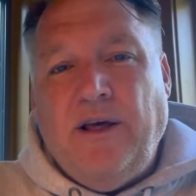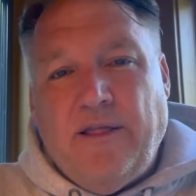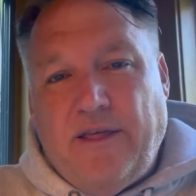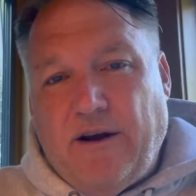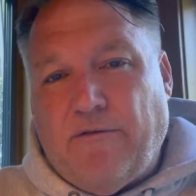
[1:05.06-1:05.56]

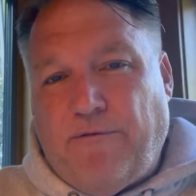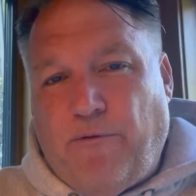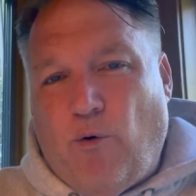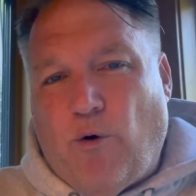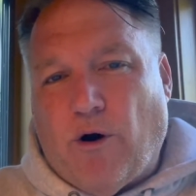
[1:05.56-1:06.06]

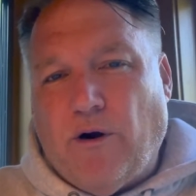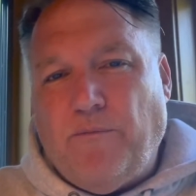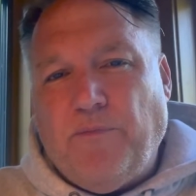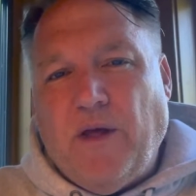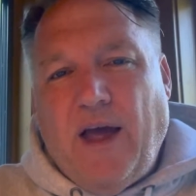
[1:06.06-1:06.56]
therefore,
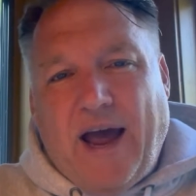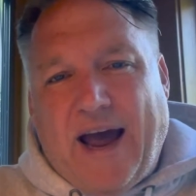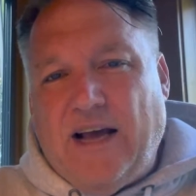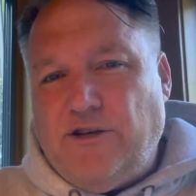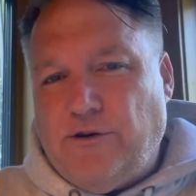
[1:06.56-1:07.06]

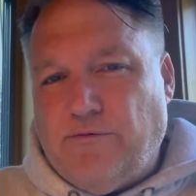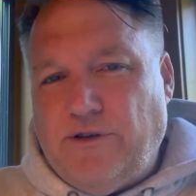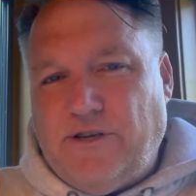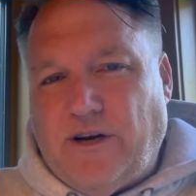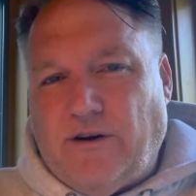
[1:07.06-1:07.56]
as a
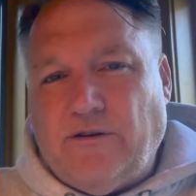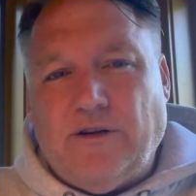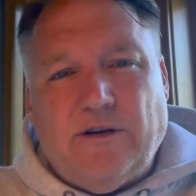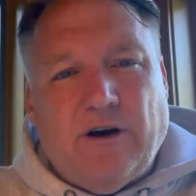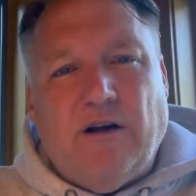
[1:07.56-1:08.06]
result,
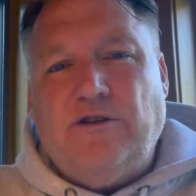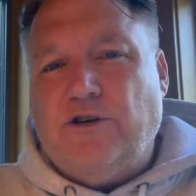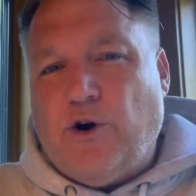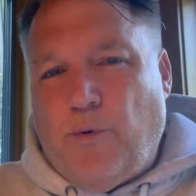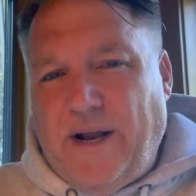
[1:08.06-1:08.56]

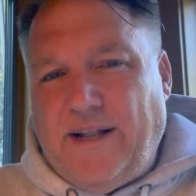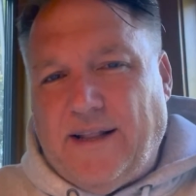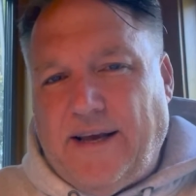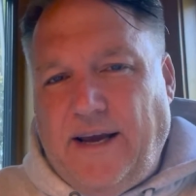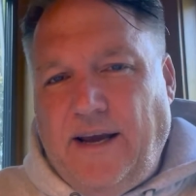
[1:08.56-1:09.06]

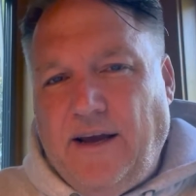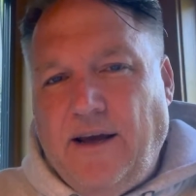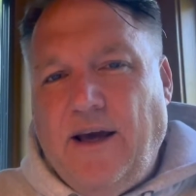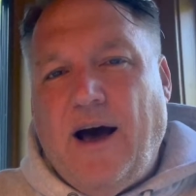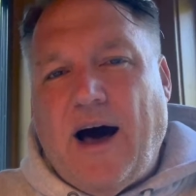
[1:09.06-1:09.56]
consequently,
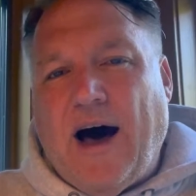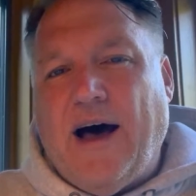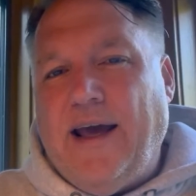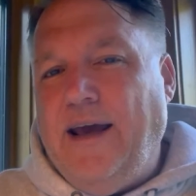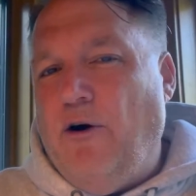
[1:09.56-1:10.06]

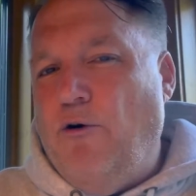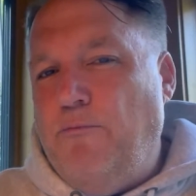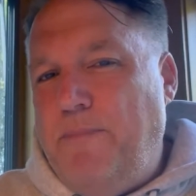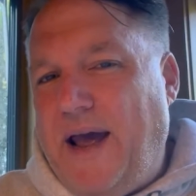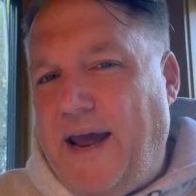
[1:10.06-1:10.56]
I
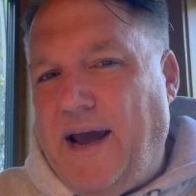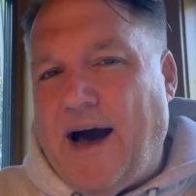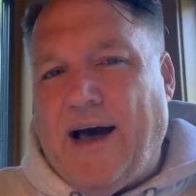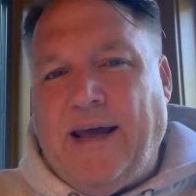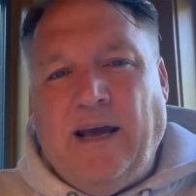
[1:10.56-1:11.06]
obey,
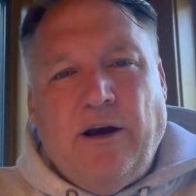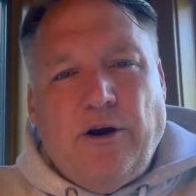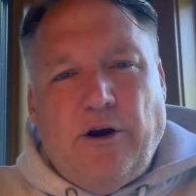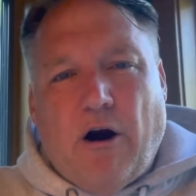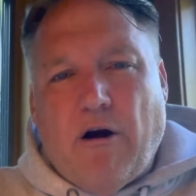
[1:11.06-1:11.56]
I
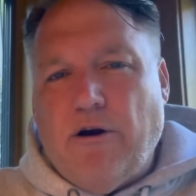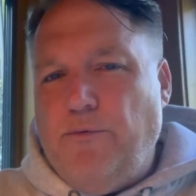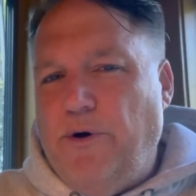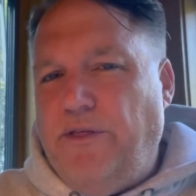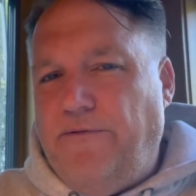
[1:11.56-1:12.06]
guard
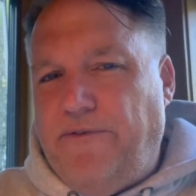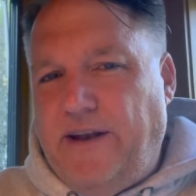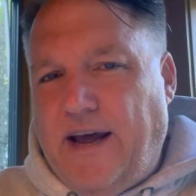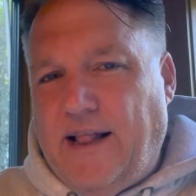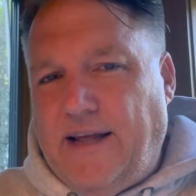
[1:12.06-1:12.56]
with
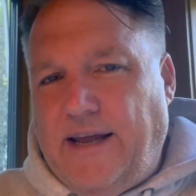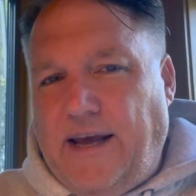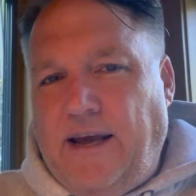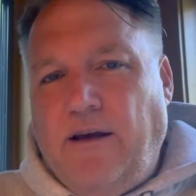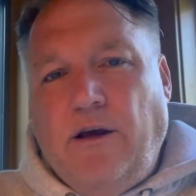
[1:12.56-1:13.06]

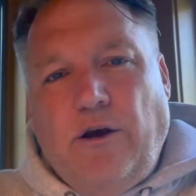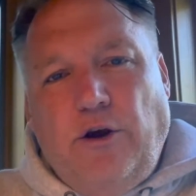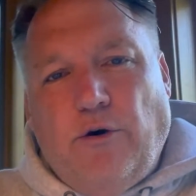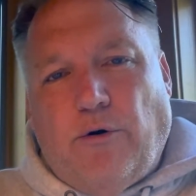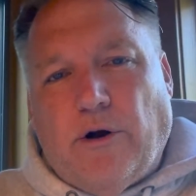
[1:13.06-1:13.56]
fidelity
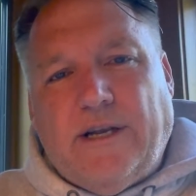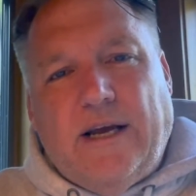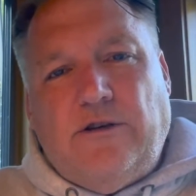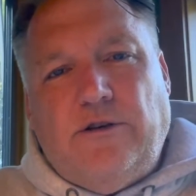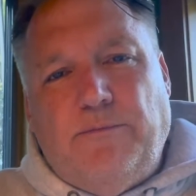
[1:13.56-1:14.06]
your
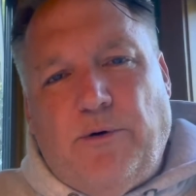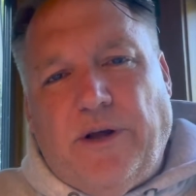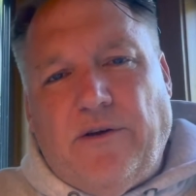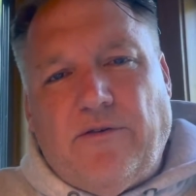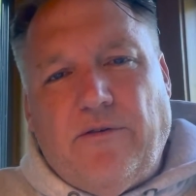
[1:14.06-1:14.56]

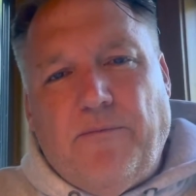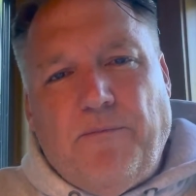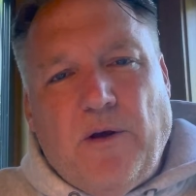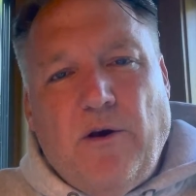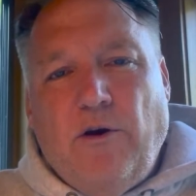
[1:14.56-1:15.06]
testimonies."
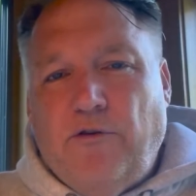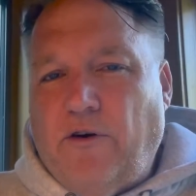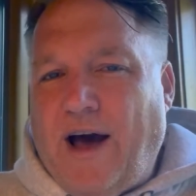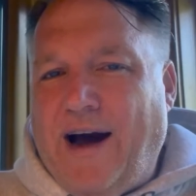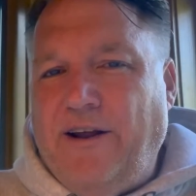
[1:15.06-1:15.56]

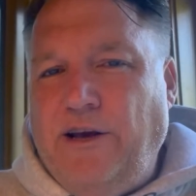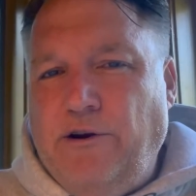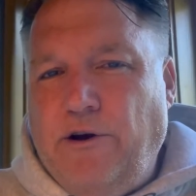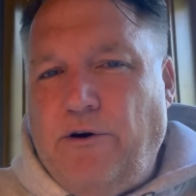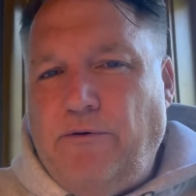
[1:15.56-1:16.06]
So how do you
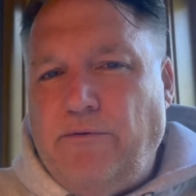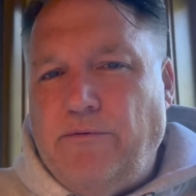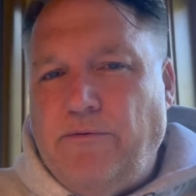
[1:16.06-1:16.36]
know?